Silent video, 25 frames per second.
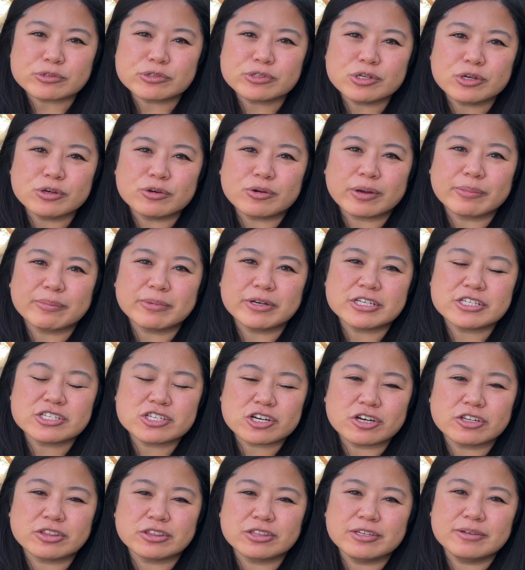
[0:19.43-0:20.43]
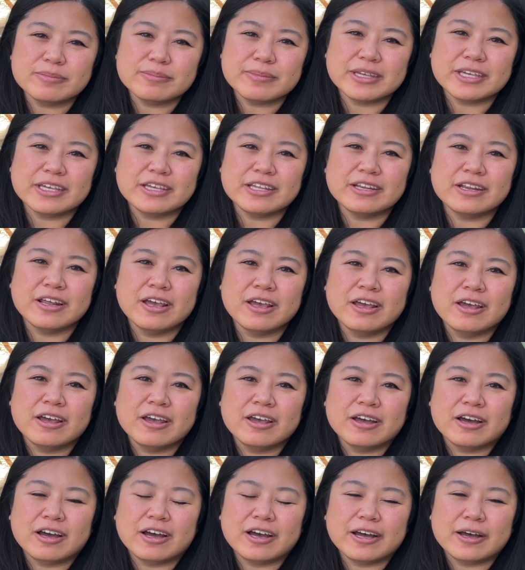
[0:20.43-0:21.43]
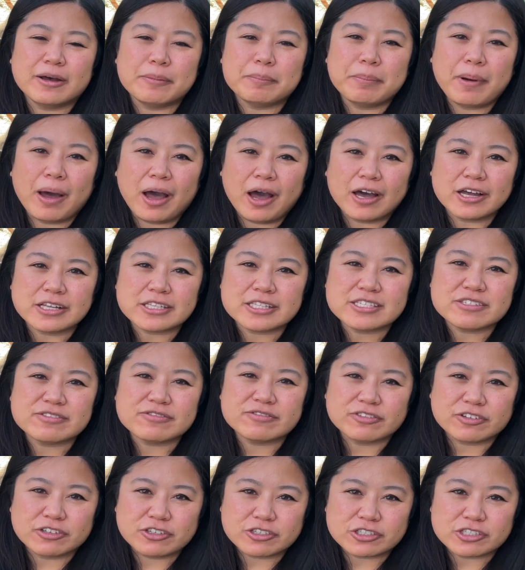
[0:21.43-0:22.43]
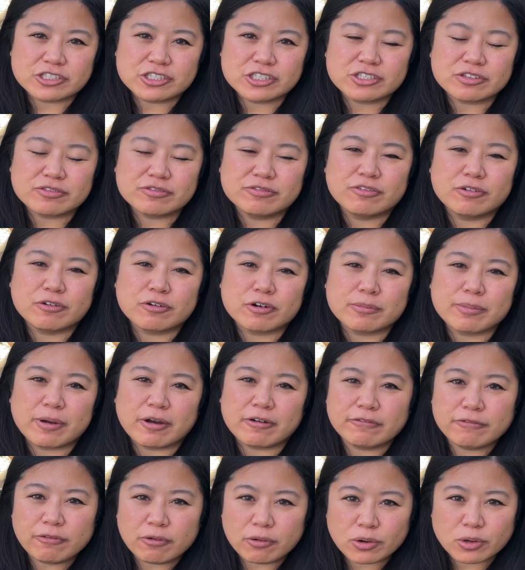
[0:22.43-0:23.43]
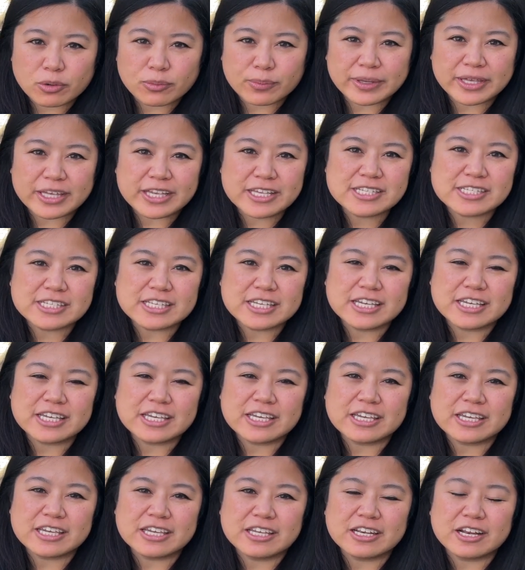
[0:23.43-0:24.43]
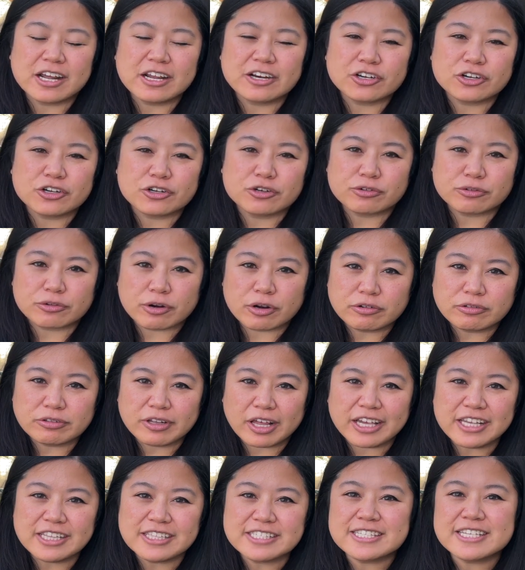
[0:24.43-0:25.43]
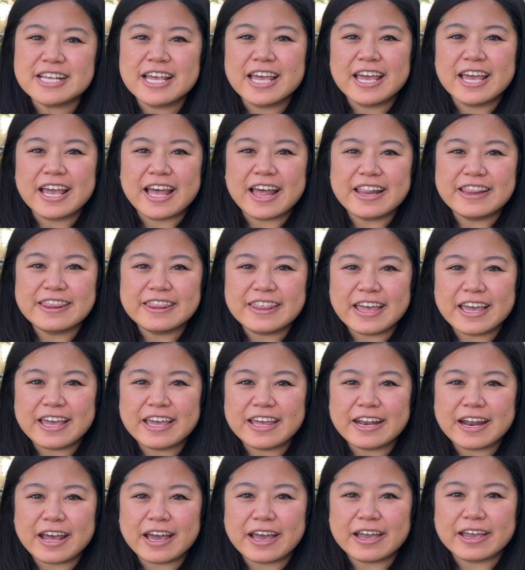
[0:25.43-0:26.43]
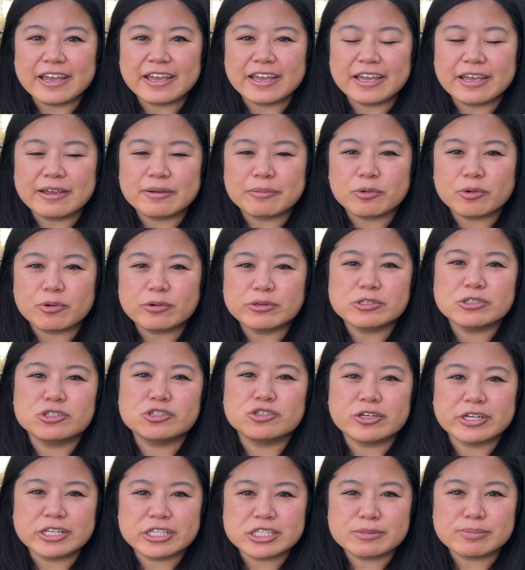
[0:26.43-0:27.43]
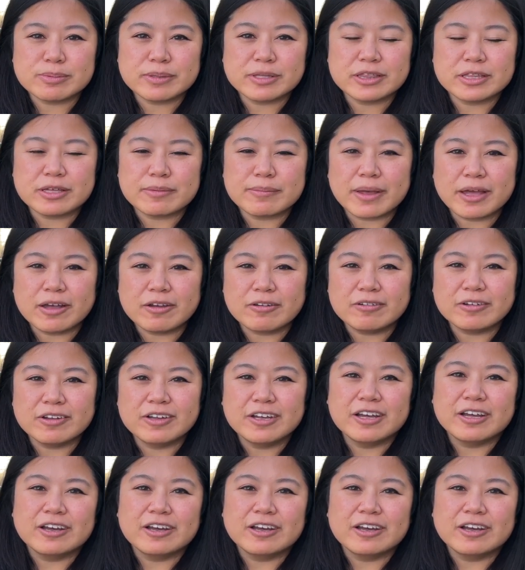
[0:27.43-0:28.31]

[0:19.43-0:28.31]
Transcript: So I'm going to start them in pots first for about 4 weeks in under grow lights, and then I am going to transplant them out.